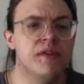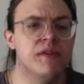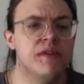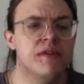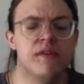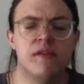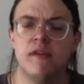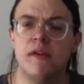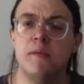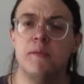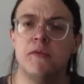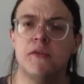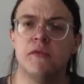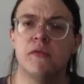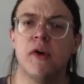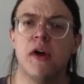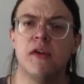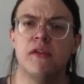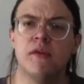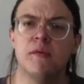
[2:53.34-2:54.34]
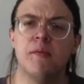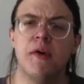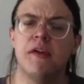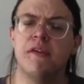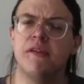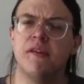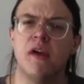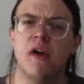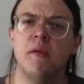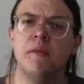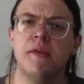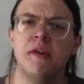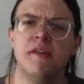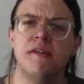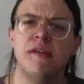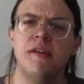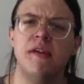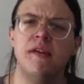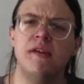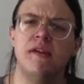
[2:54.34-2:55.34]
Seems rather messed up,
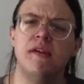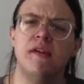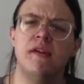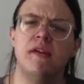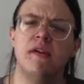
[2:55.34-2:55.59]
doesn't it?